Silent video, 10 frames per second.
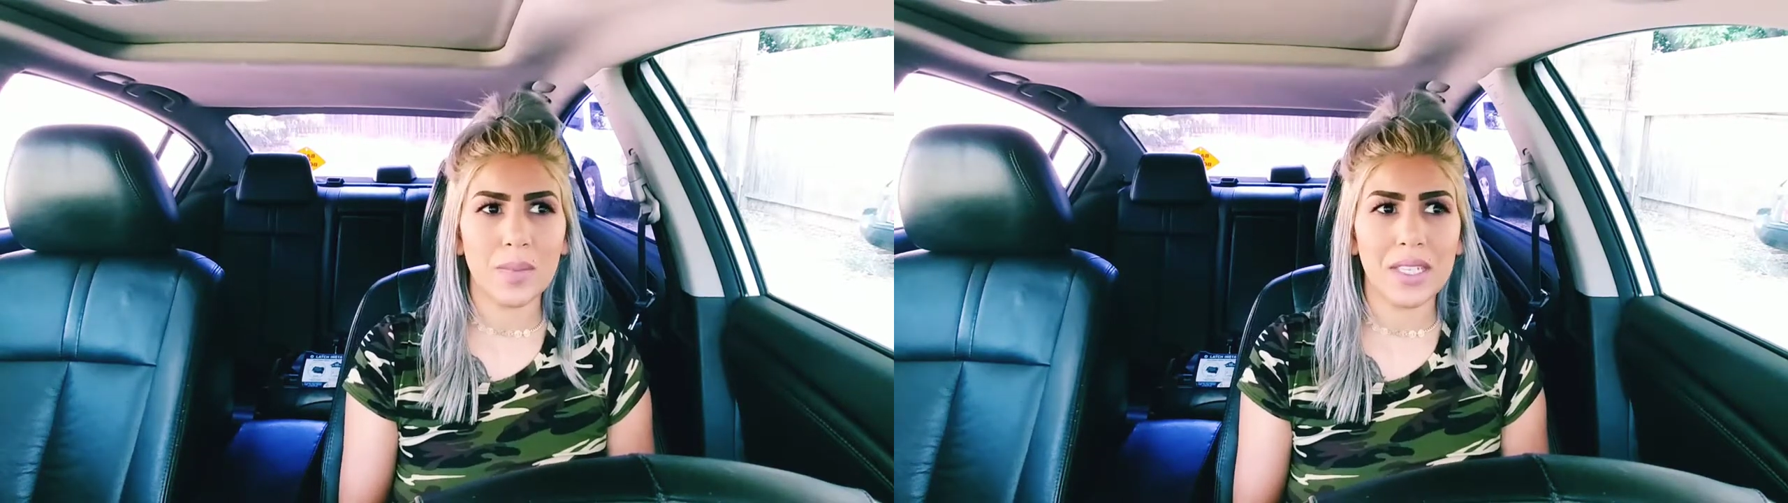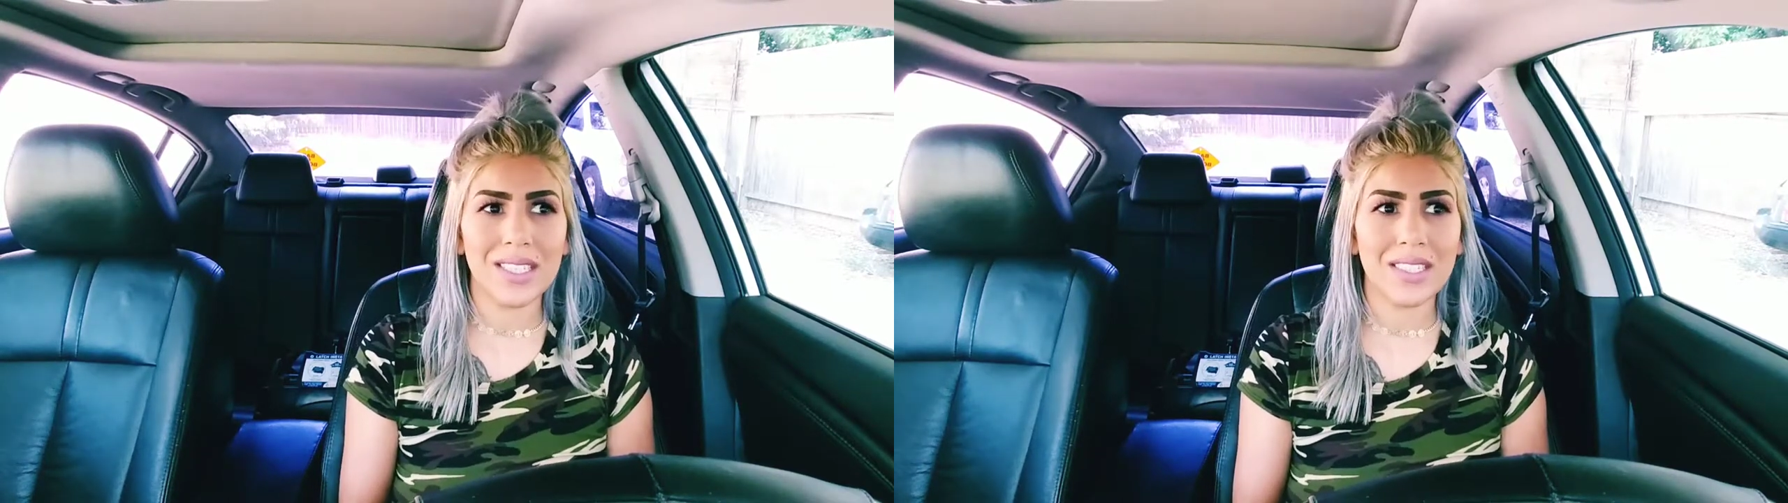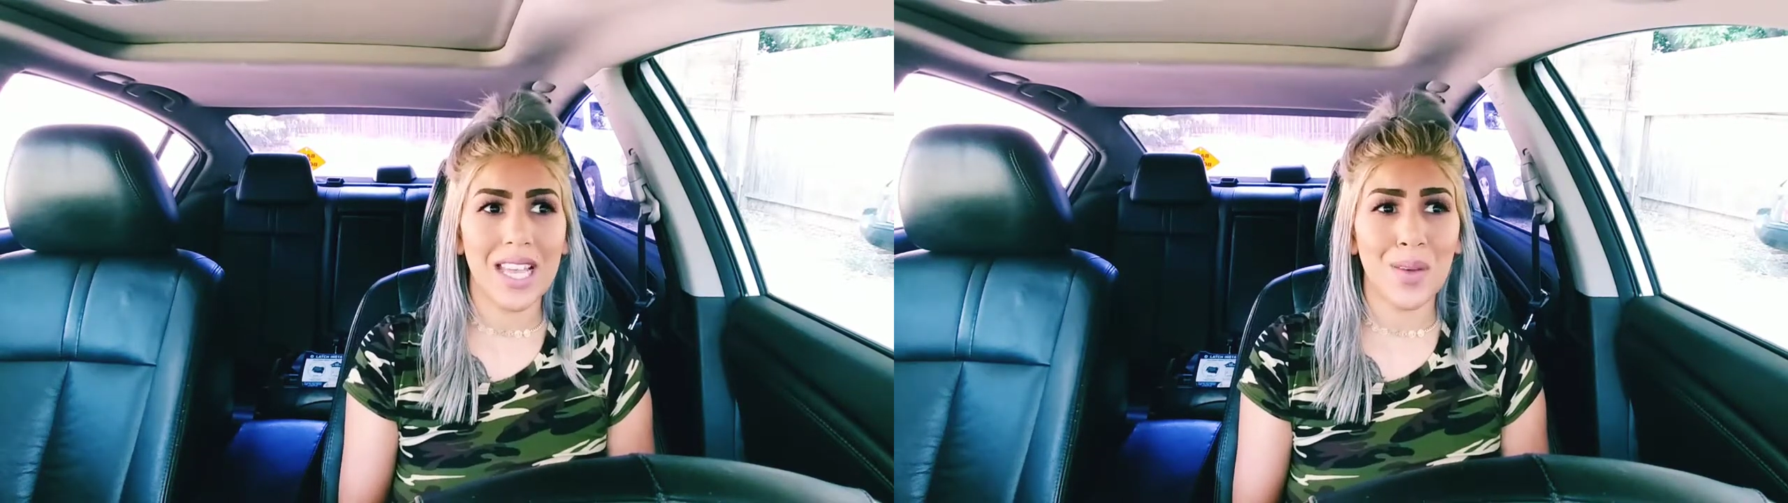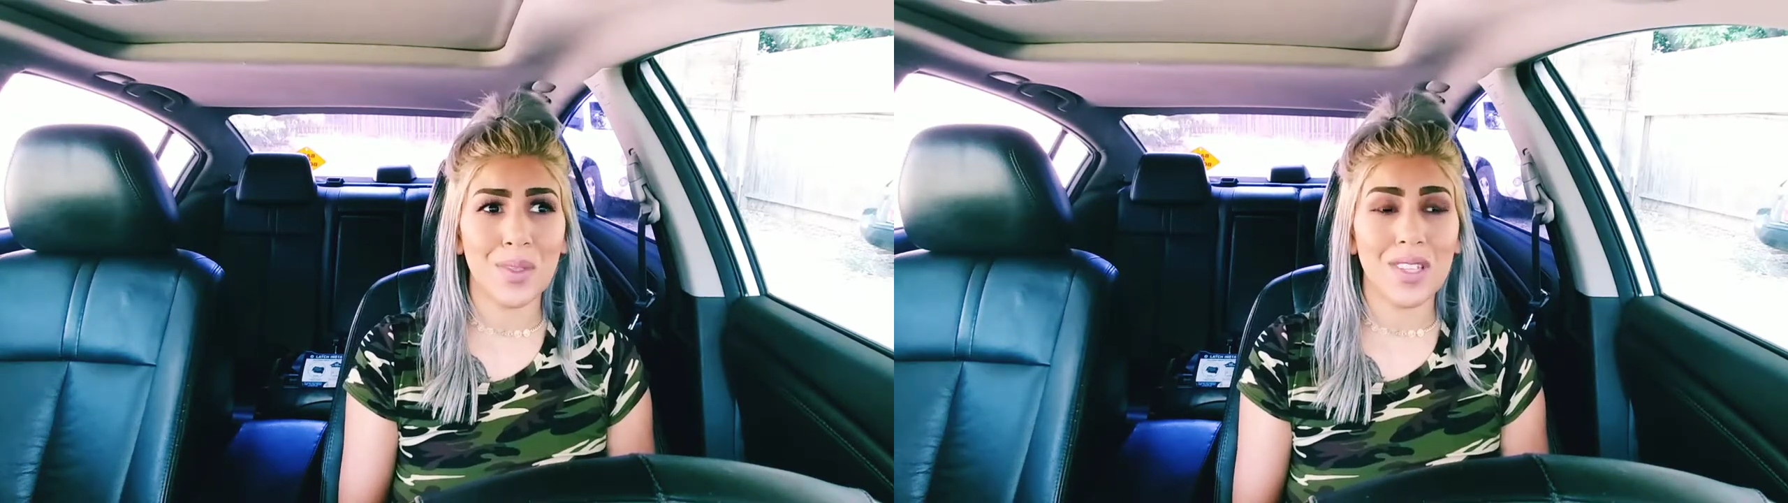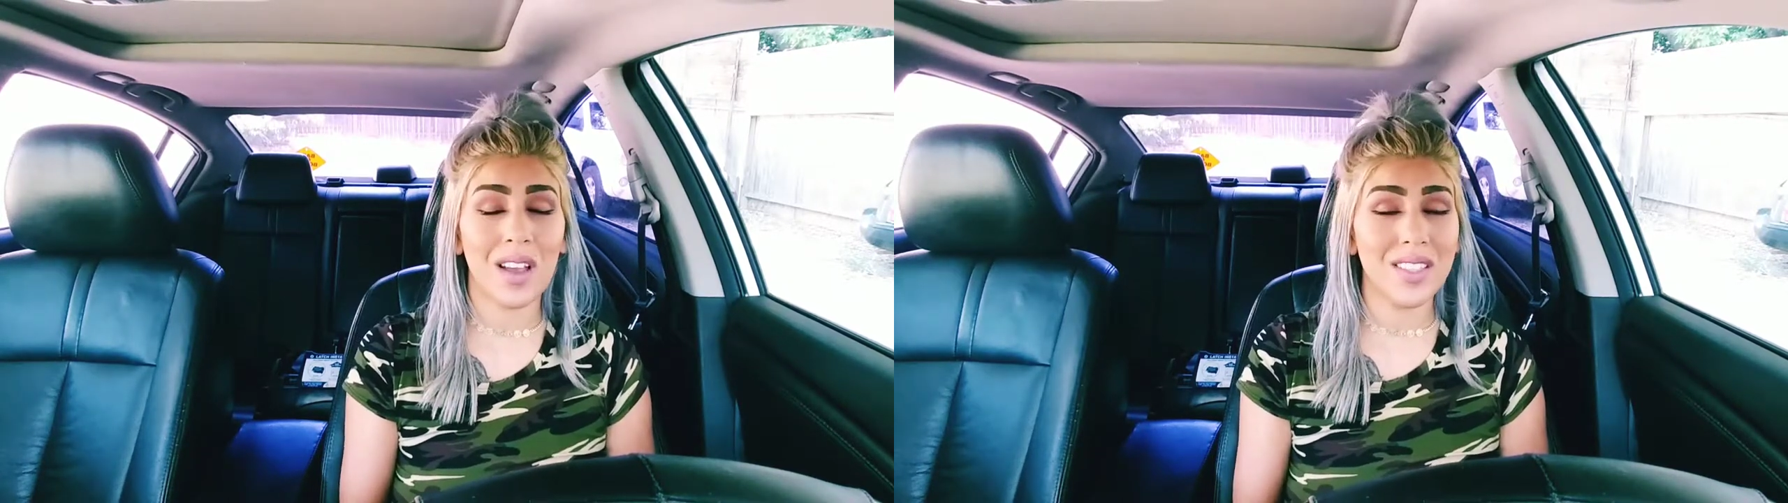because I
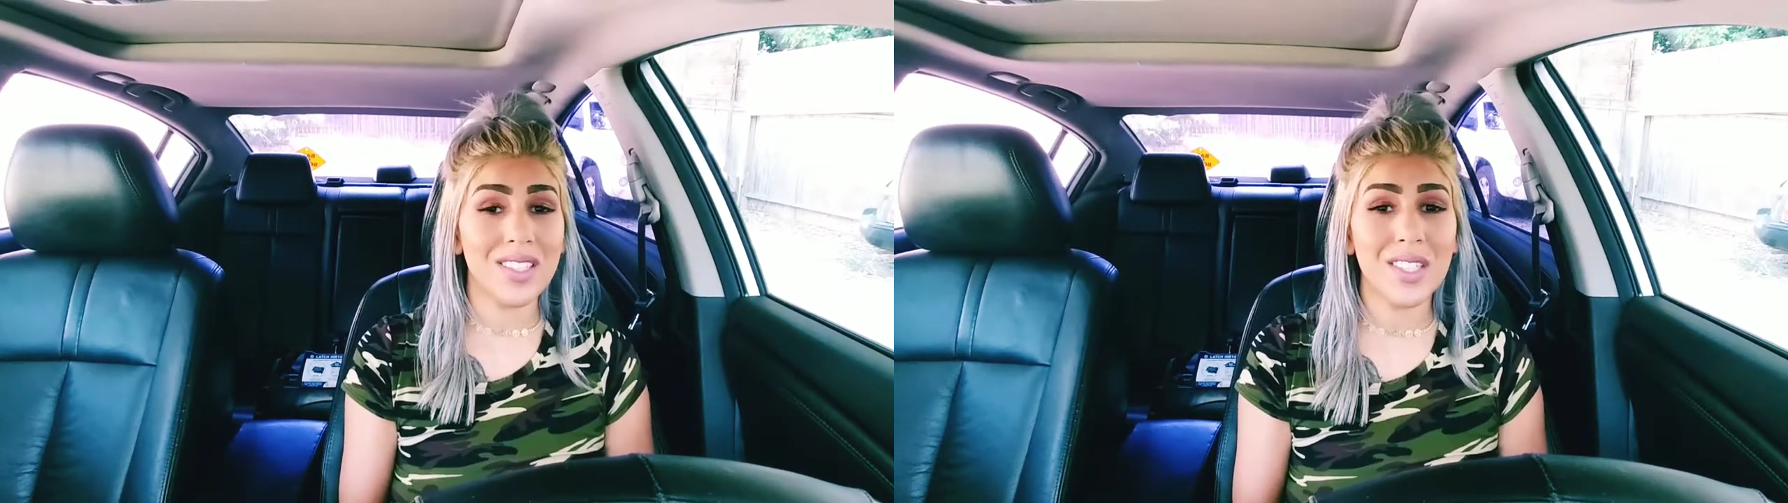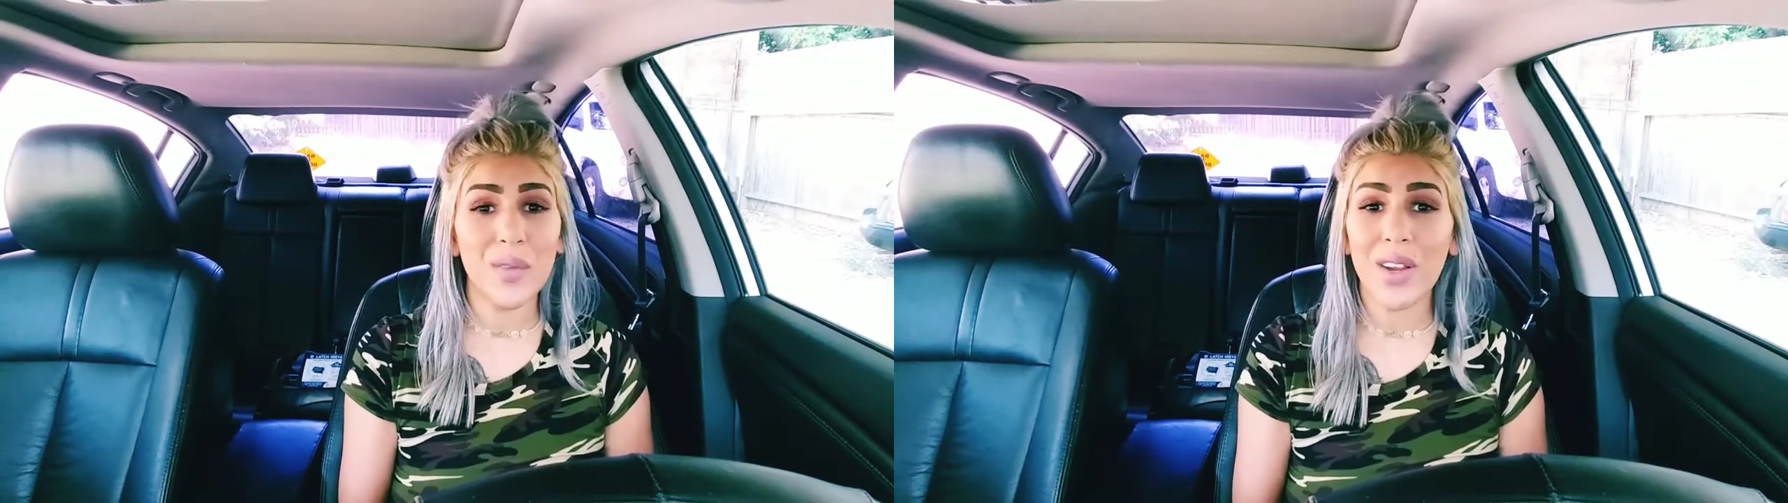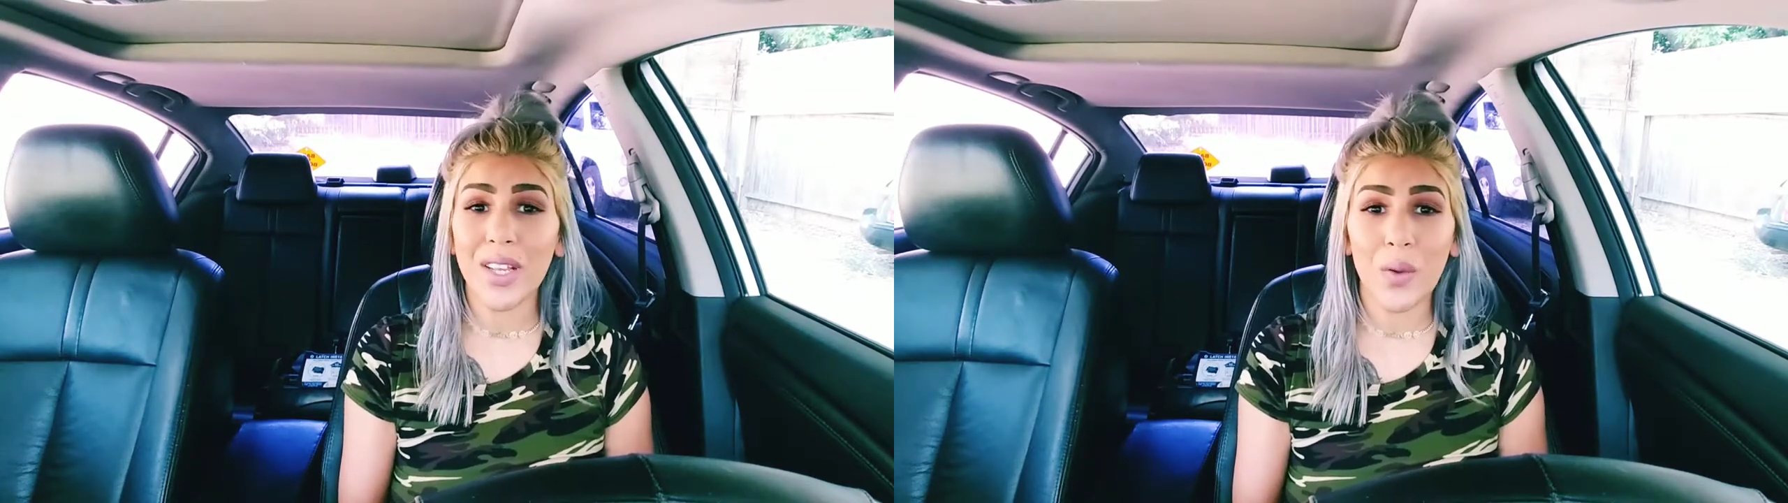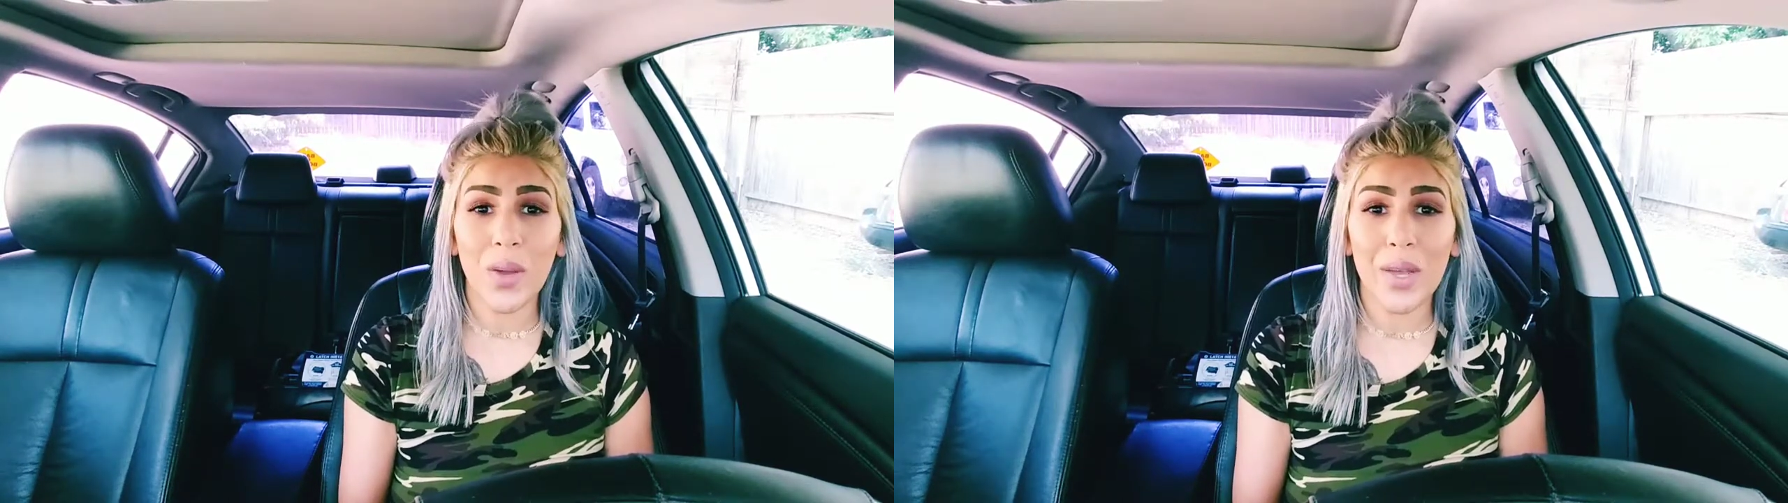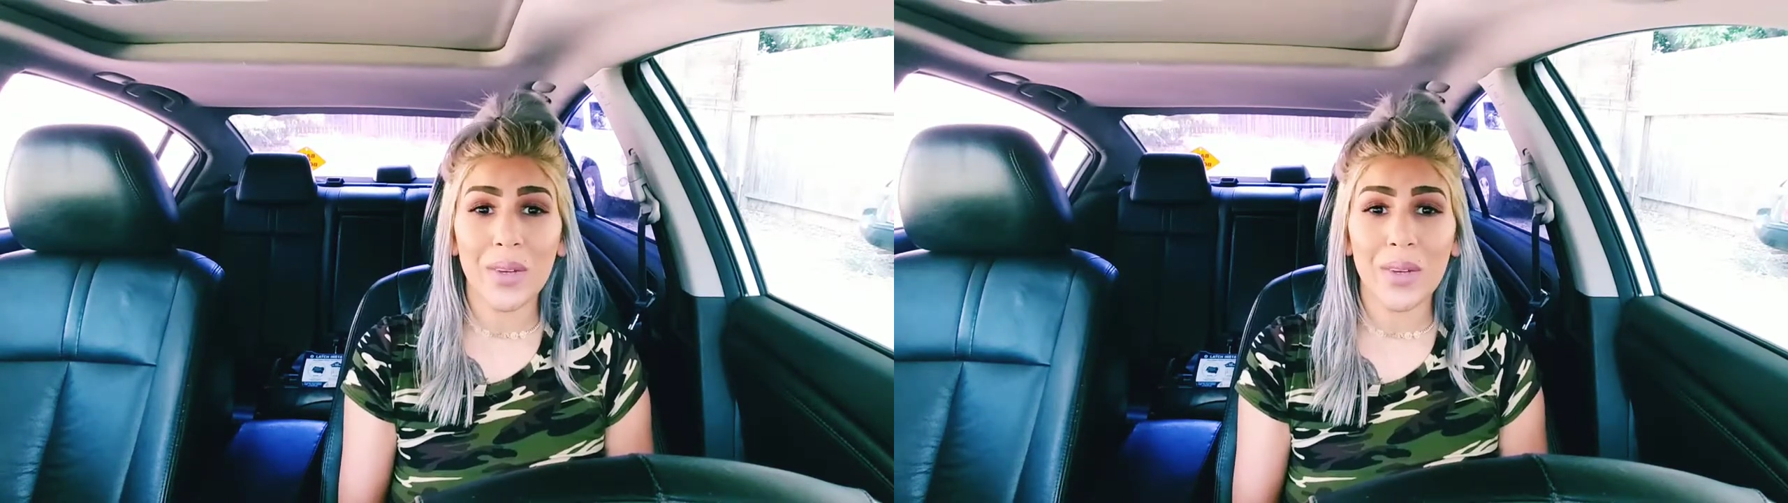was constantly running away